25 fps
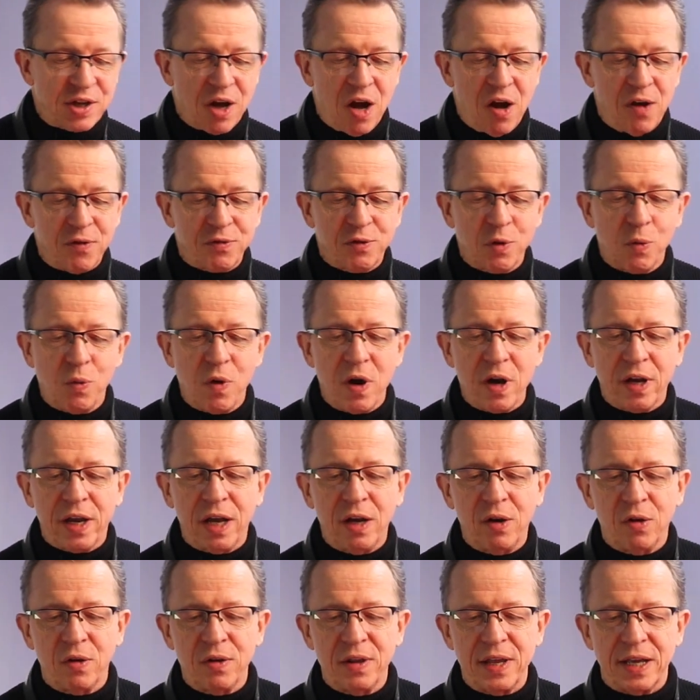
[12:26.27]
after
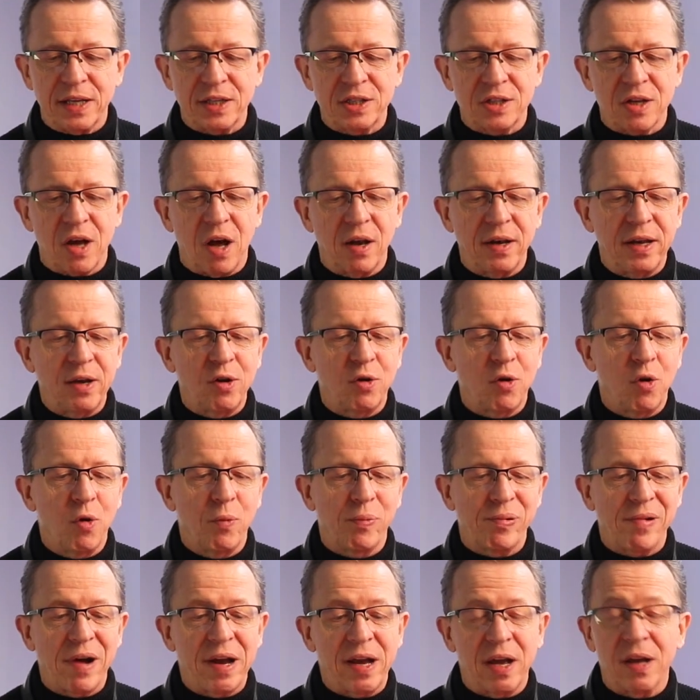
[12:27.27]
working on this, I'll
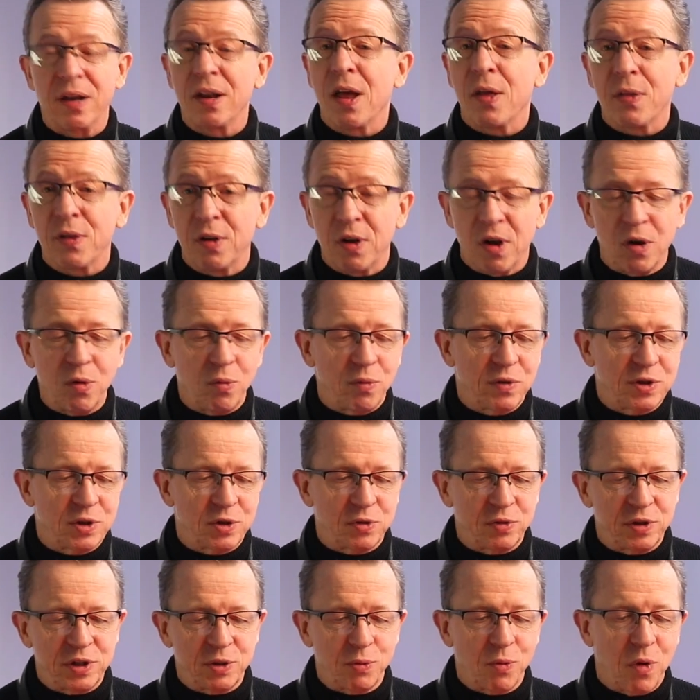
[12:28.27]
incorporate another note,
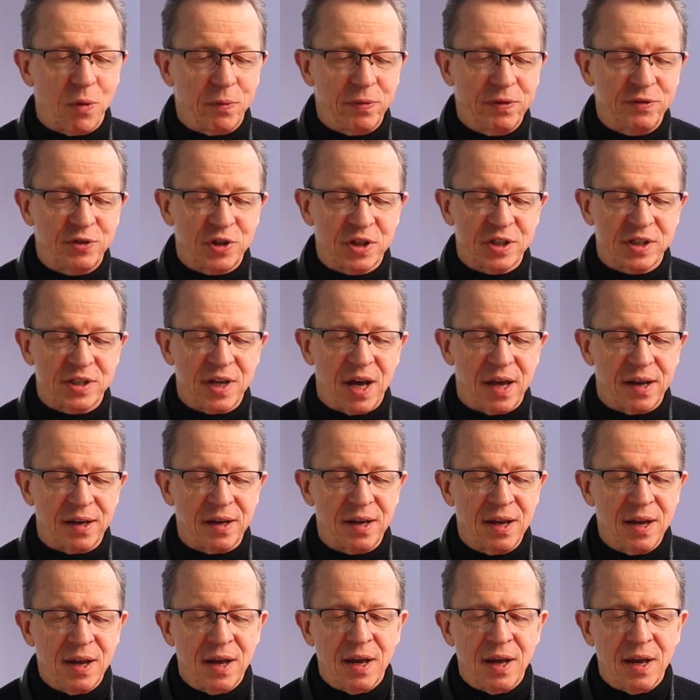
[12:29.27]
which is what we've just done,